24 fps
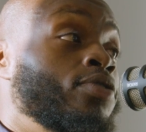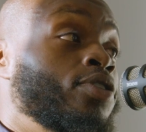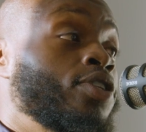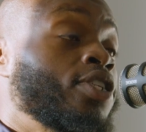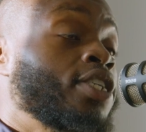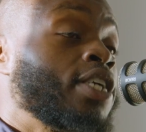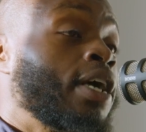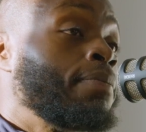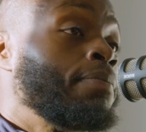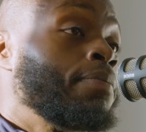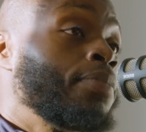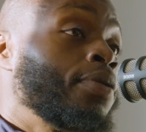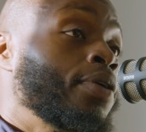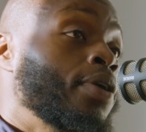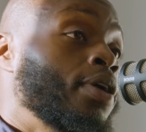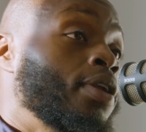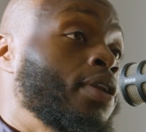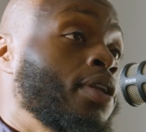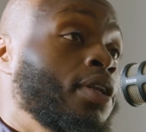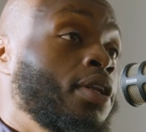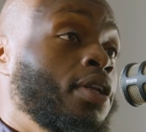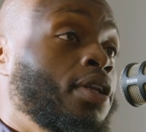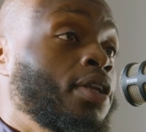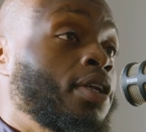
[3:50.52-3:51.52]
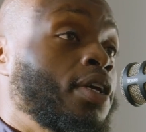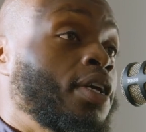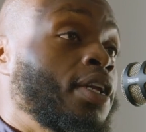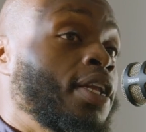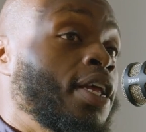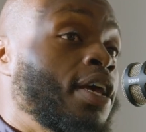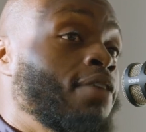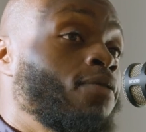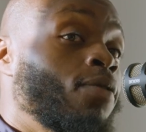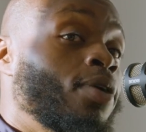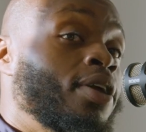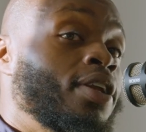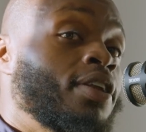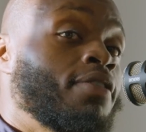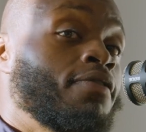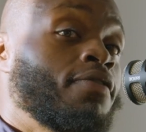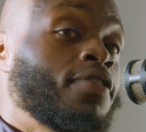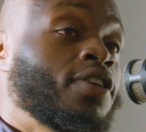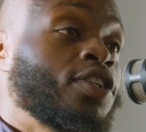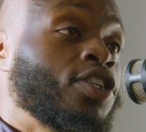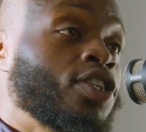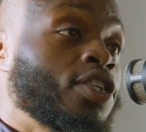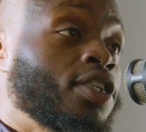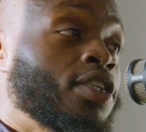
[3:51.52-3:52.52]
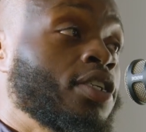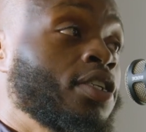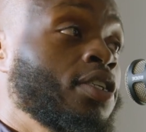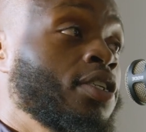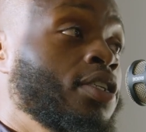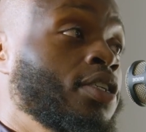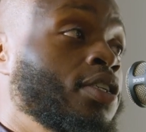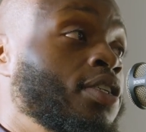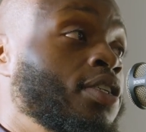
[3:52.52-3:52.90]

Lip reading: champion in the heavyweight division,